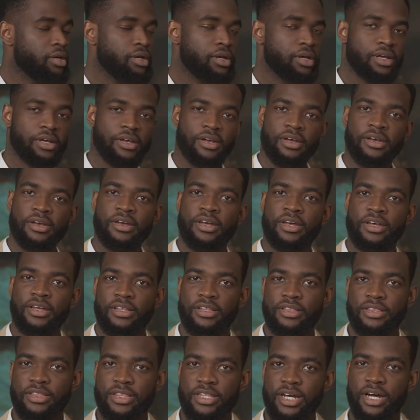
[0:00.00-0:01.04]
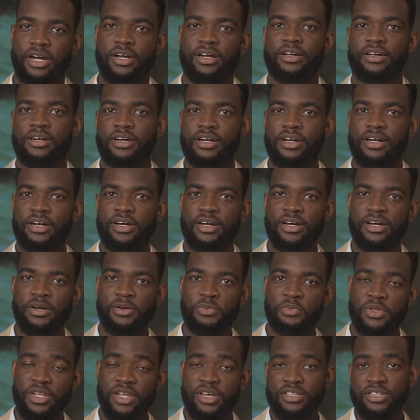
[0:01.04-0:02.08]
And they do a really good job of that.
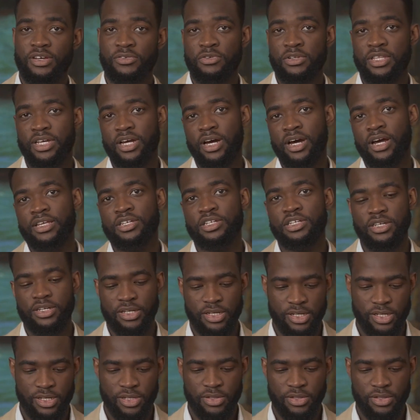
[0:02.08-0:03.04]
It's 130 hours of